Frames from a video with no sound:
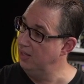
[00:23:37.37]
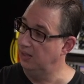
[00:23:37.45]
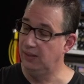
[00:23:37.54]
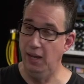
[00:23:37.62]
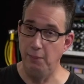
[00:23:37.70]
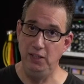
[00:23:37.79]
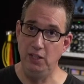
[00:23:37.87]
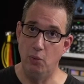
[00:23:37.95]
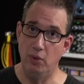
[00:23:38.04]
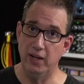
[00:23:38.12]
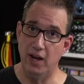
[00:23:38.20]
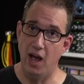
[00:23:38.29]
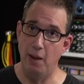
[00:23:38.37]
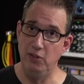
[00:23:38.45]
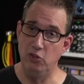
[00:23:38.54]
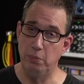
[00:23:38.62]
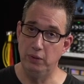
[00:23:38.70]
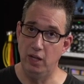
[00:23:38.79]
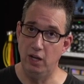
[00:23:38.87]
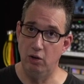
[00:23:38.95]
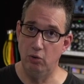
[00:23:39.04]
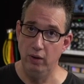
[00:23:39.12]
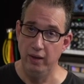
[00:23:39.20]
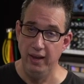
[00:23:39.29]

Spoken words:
Let me know in the comments below